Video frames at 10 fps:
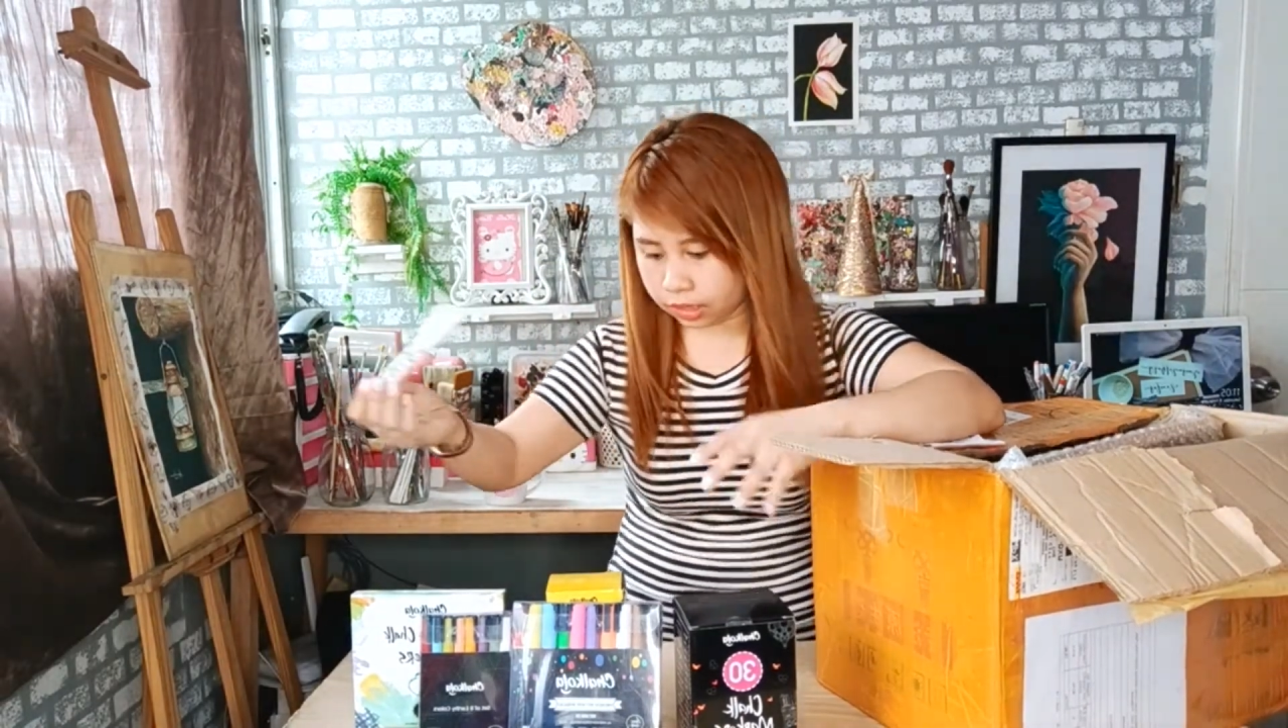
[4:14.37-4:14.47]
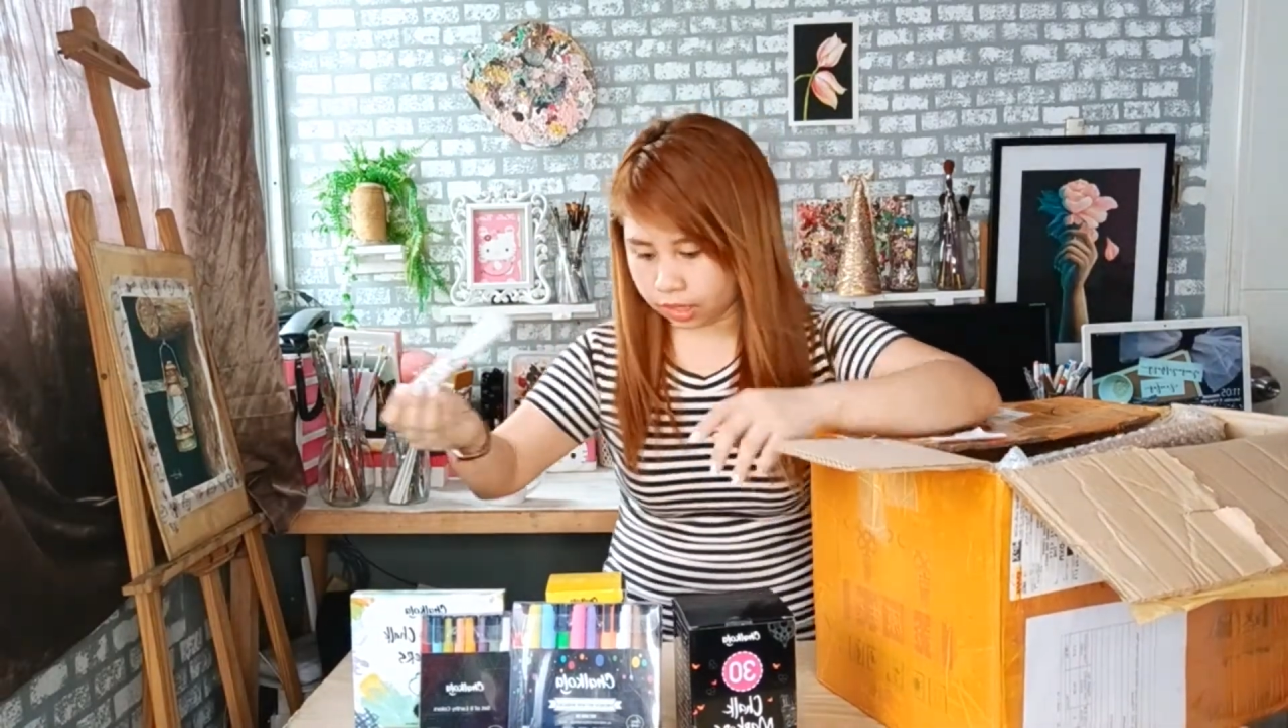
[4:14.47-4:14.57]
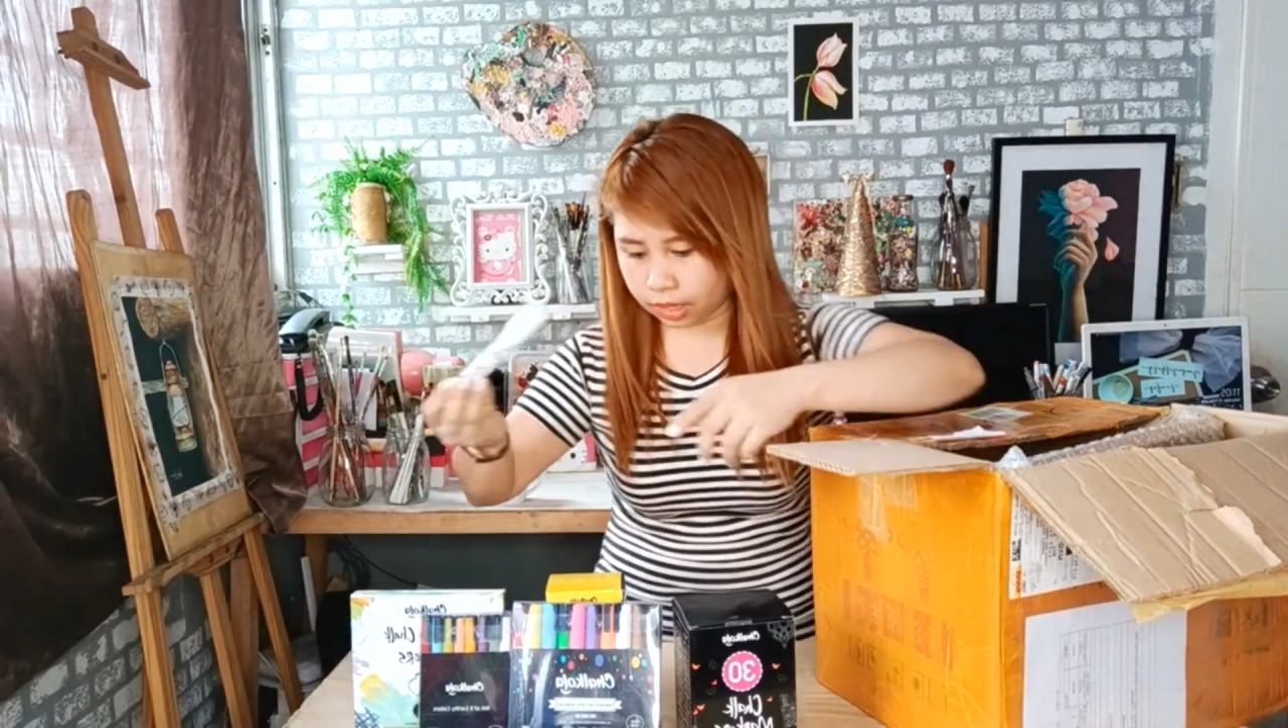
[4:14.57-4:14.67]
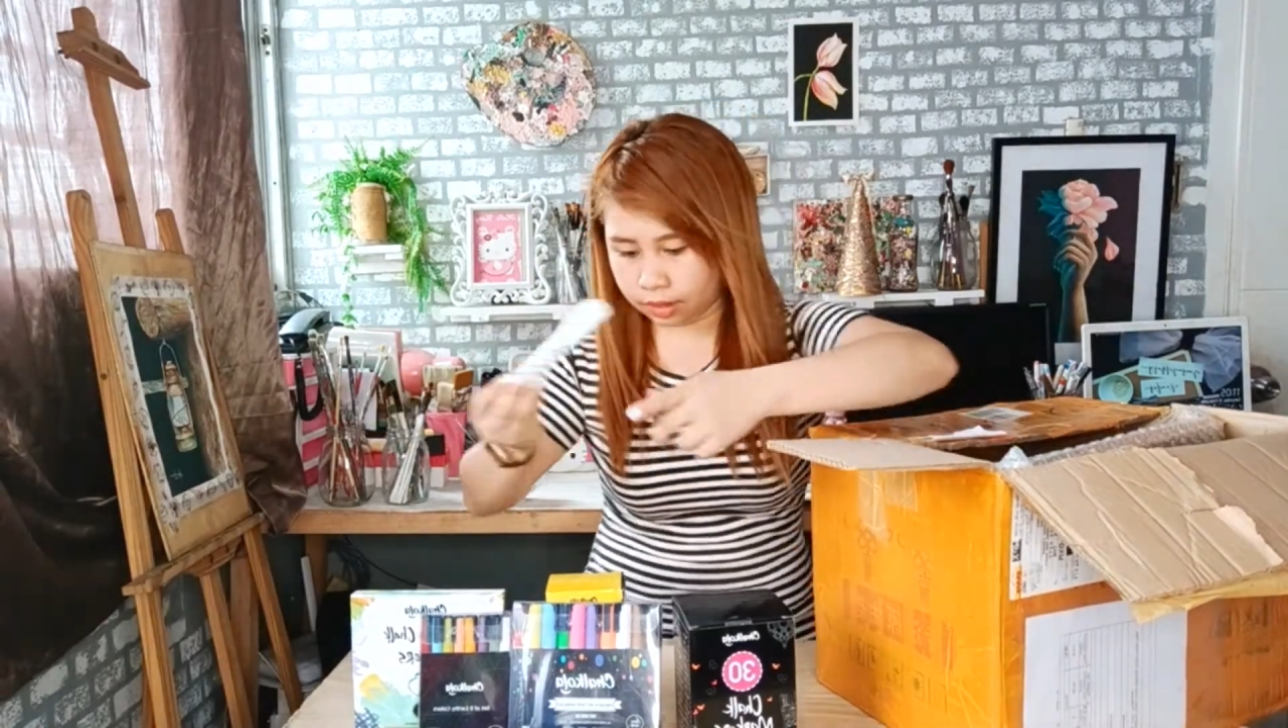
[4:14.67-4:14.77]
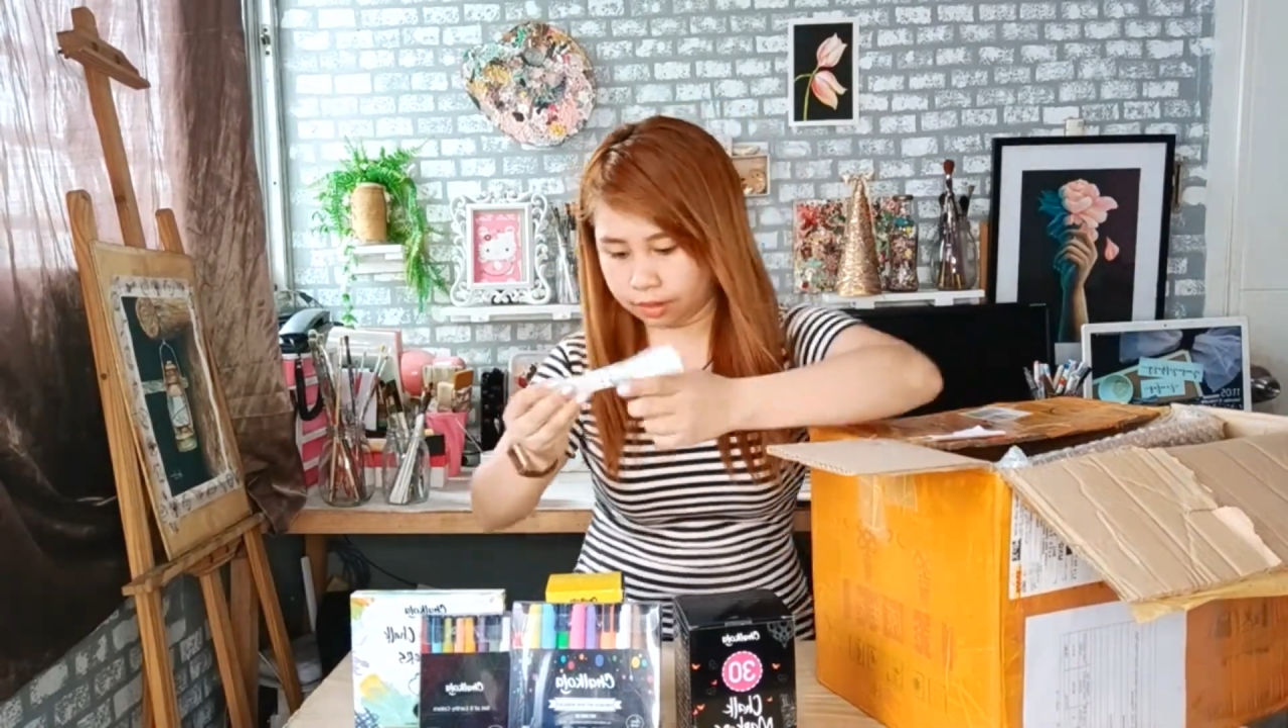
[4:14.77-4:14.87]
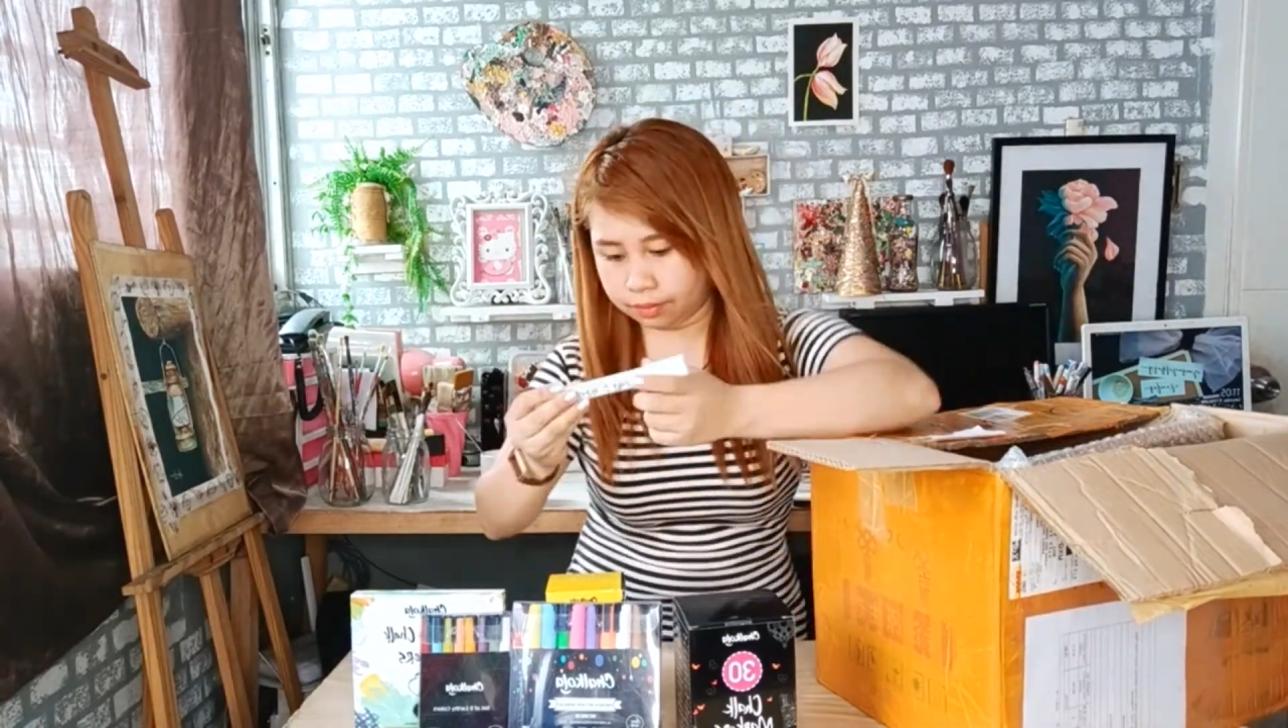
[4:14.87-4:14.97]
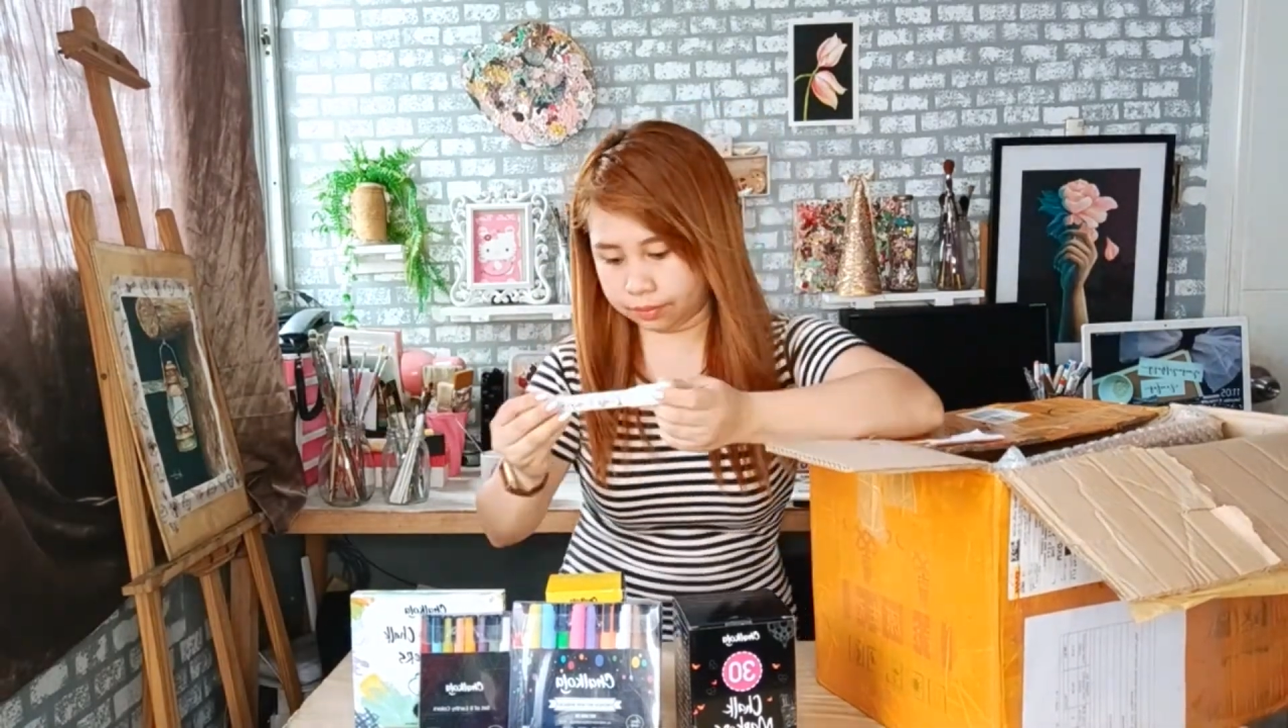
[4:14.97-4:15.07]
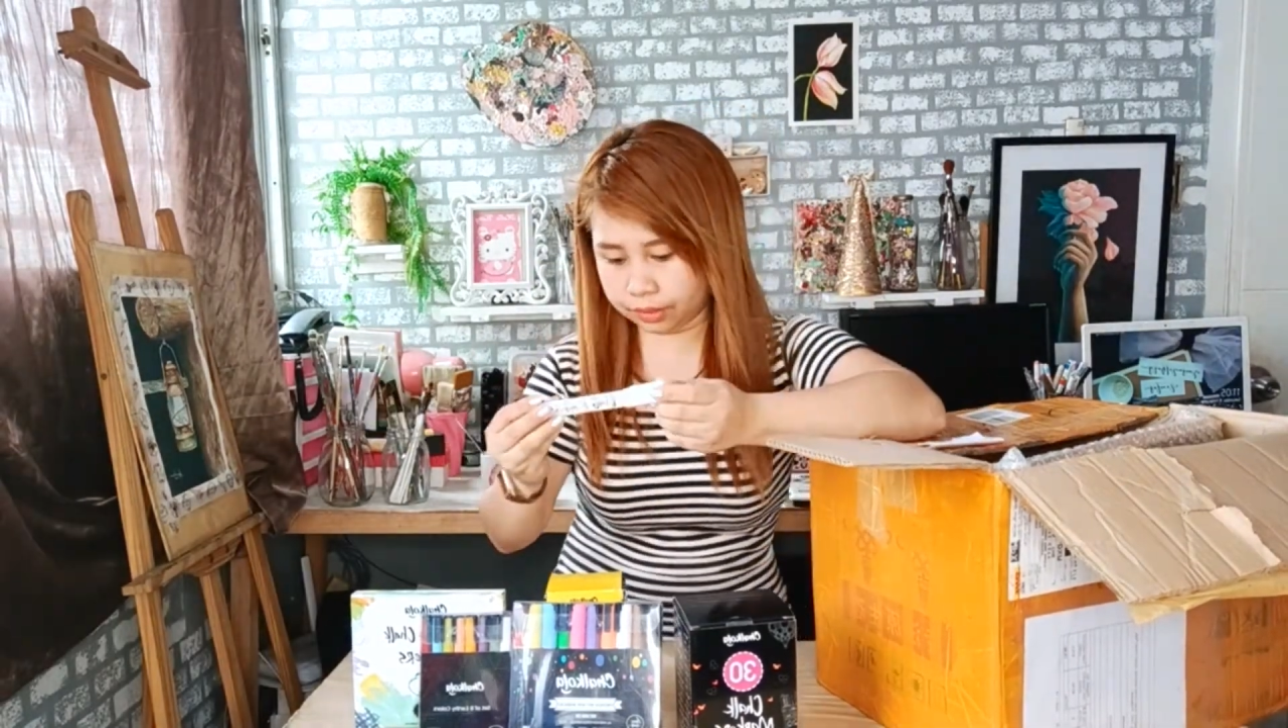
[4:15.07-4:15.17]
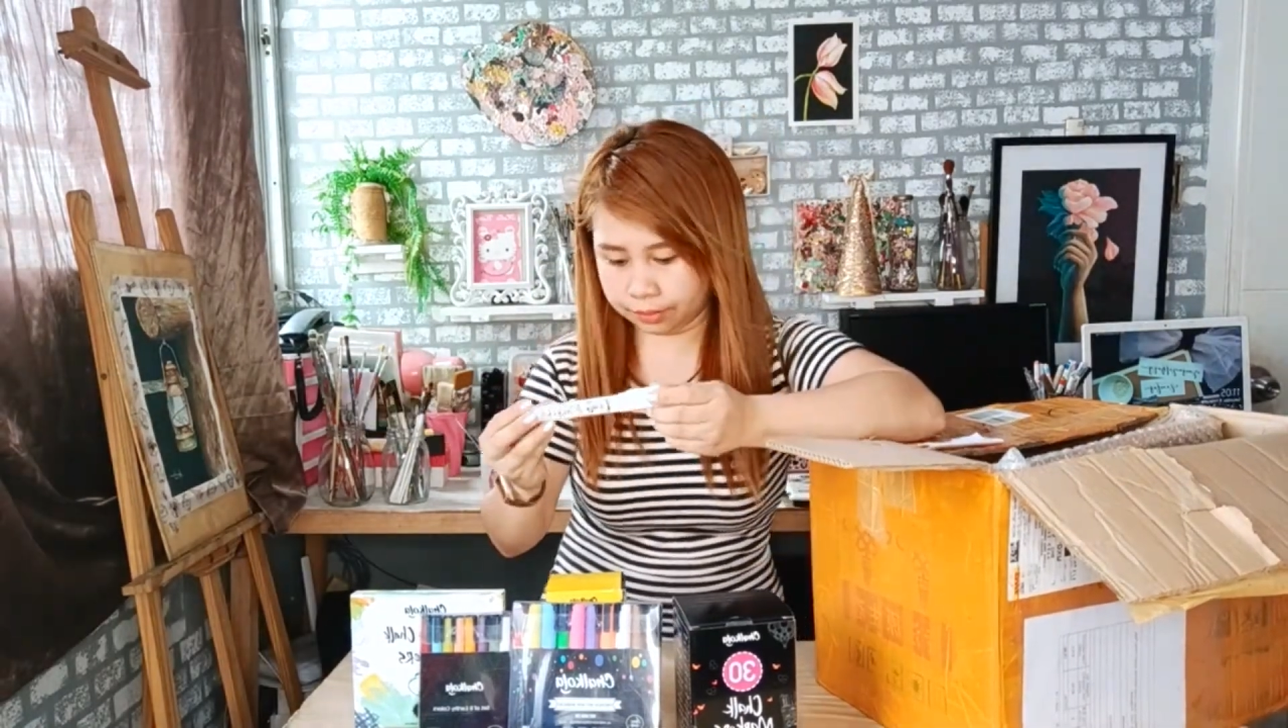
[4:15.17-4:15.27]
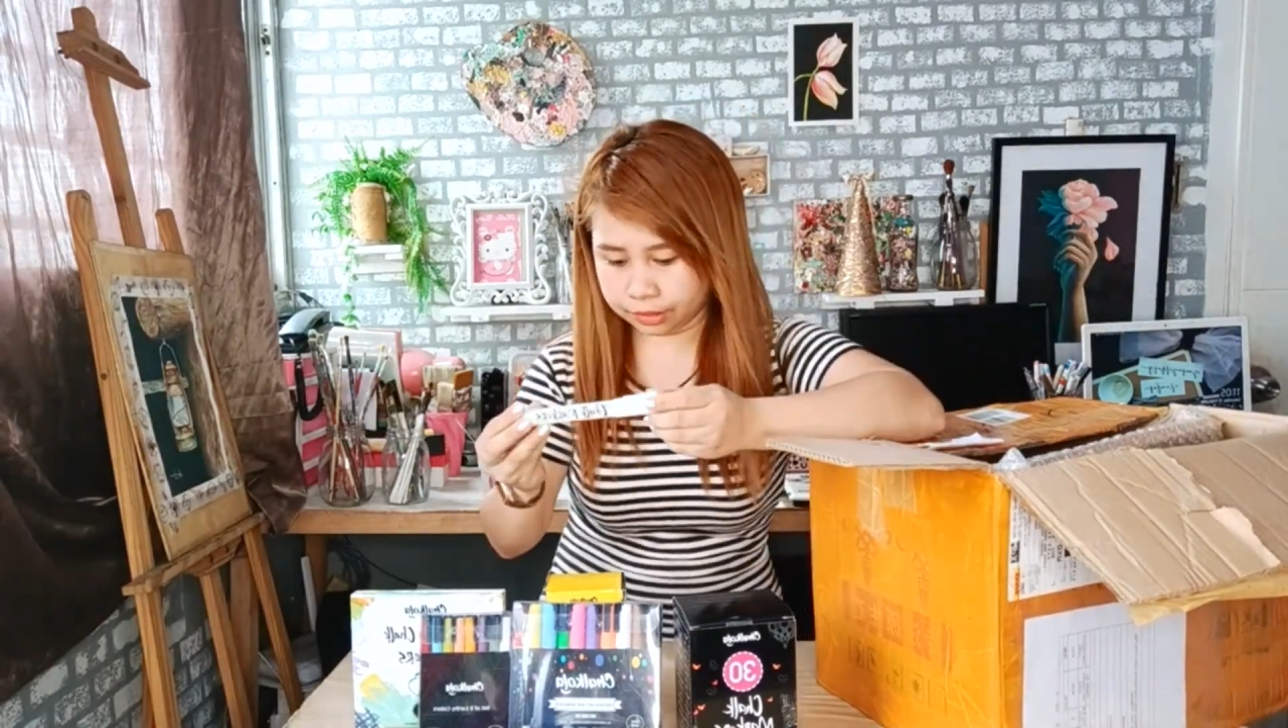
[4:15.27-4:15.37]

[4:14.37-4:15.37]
the